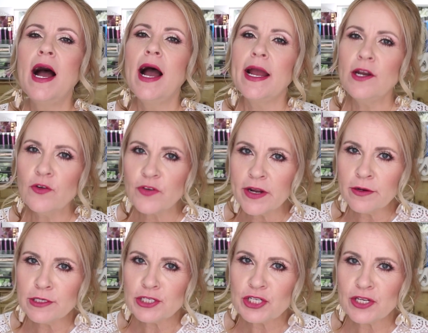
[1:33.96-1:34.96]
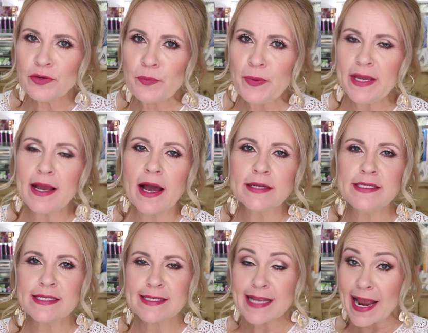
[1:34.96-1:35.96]
I know fragrance shouldn't be a
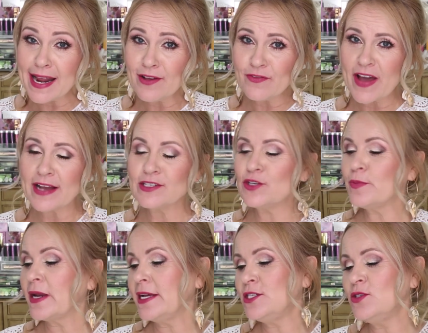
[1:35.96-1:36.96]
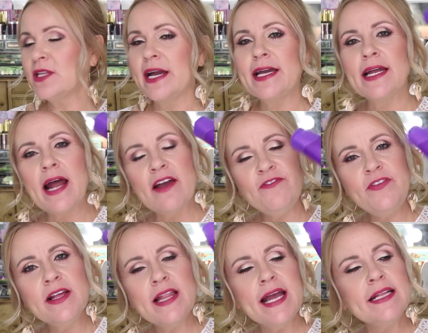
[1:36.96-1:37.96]
deciding factor, but I do like it. I
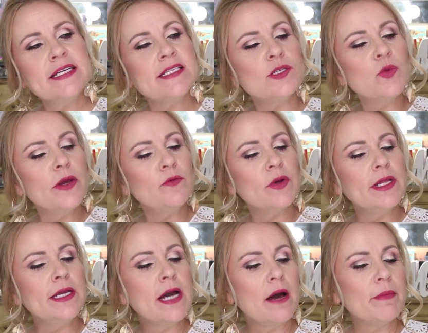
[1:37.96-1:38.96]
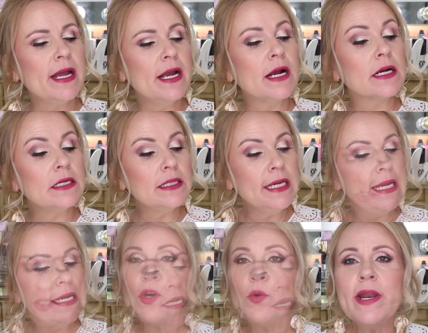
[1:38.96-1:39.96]
feel like this one really got my hair
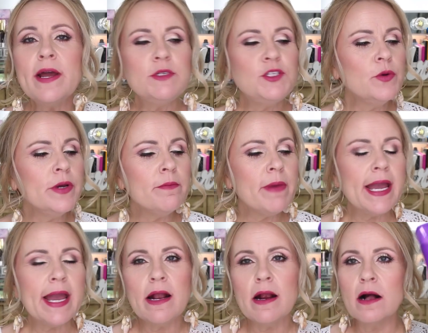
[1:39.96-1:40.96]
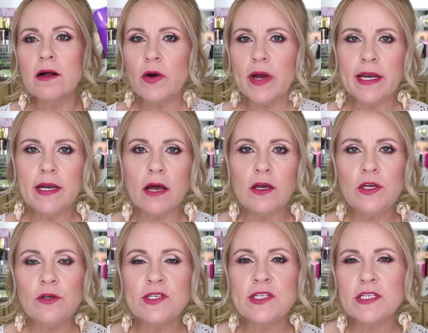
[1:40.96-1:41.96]
clean. So when I'm doing my hair, I'll go ahead and I'll
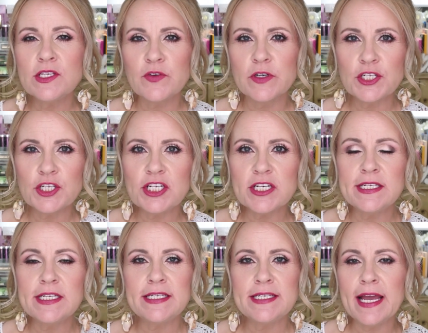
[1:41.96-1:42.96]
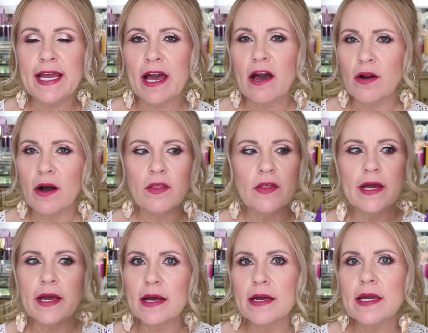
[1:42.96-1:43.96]
use this first just to take out all the
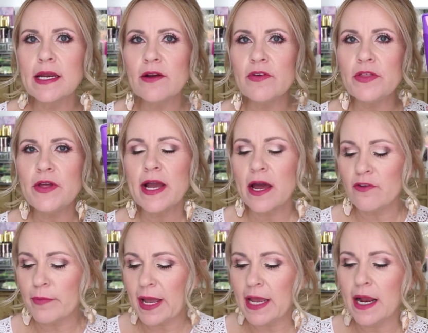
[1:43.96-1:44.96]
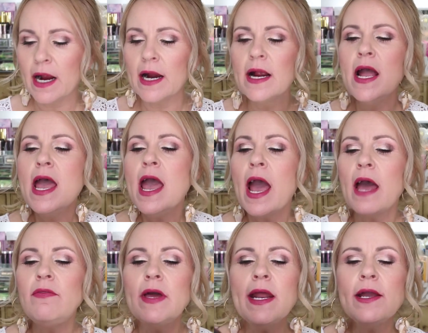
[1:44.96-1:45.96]
gunk and everything out of my hair.
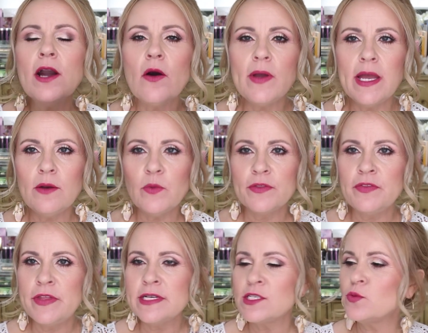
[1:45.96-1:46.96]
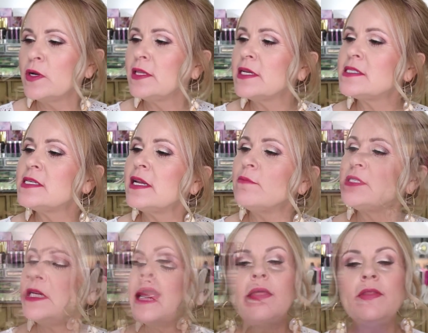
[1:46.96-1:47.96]
And then I go in with this one that's an
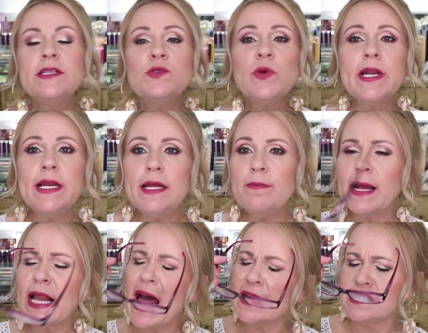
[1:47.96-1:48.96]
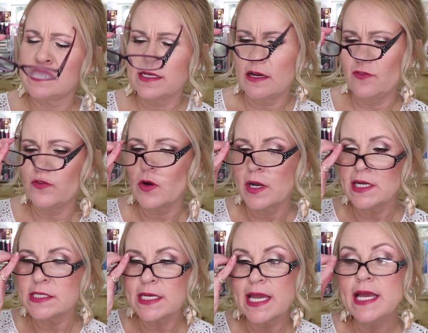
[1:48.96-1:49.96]
empty. And this one I need my glasses on for
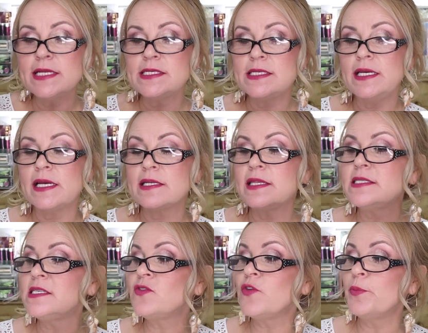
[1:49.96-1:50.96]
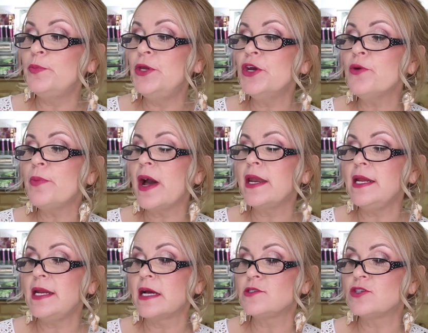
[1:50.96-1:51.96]
because I can't see it. This is from Pure Body
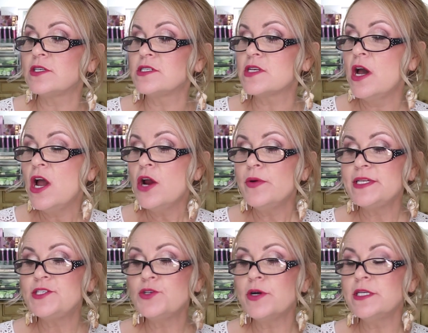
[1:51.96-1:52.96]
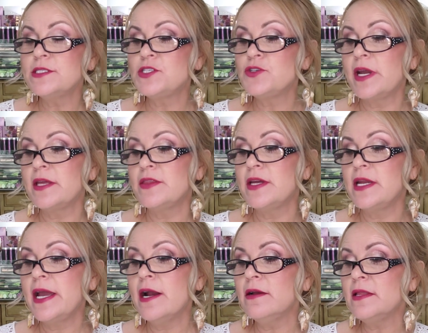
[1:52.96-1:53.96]
Naturals Restore and Strengthen
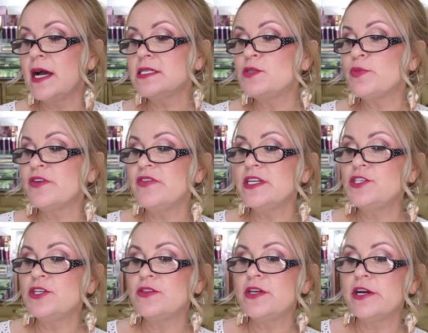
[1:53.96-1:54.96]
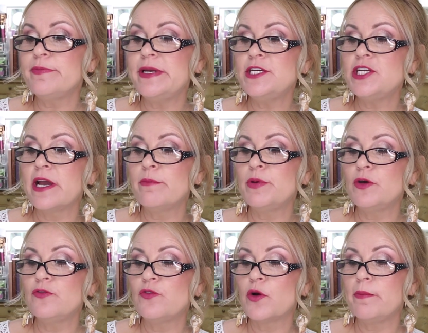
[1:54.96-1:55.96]
Hair Loss Prevention Therapy Shampoo
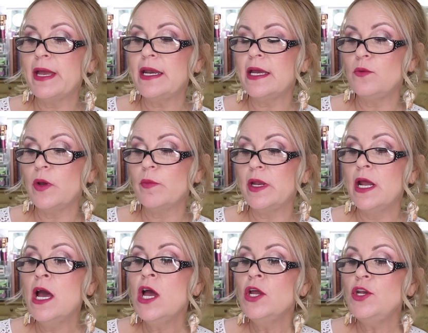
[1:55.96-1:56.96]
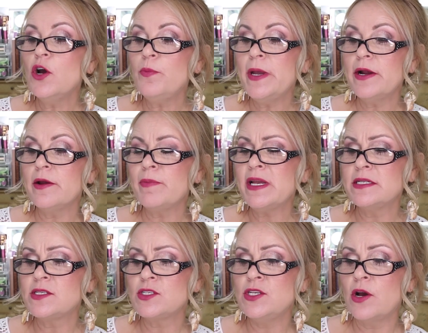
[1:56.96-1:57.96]
for men and women. No
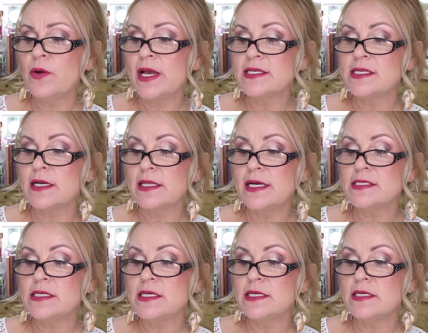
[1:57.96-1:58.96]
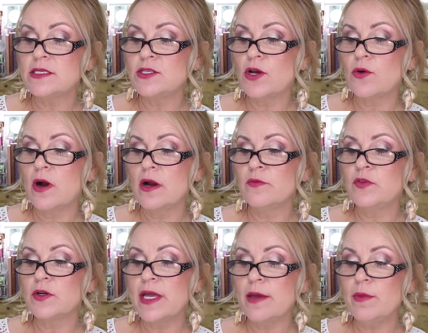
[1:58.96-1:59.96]
parabens, no SLSs, no
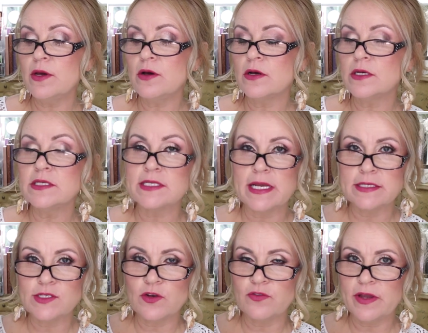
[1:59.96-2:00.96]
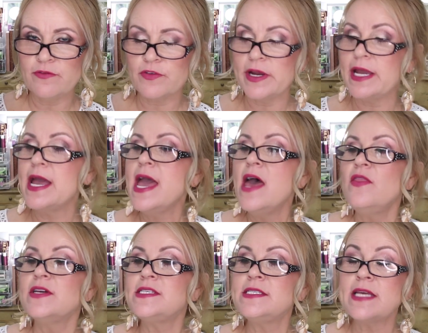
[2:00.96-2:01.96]
harmful chemicals, and sulfate free.
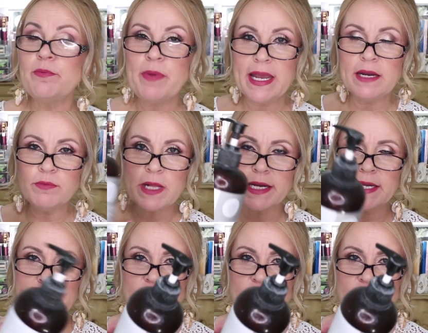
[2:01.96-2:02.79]
This is a beta blocking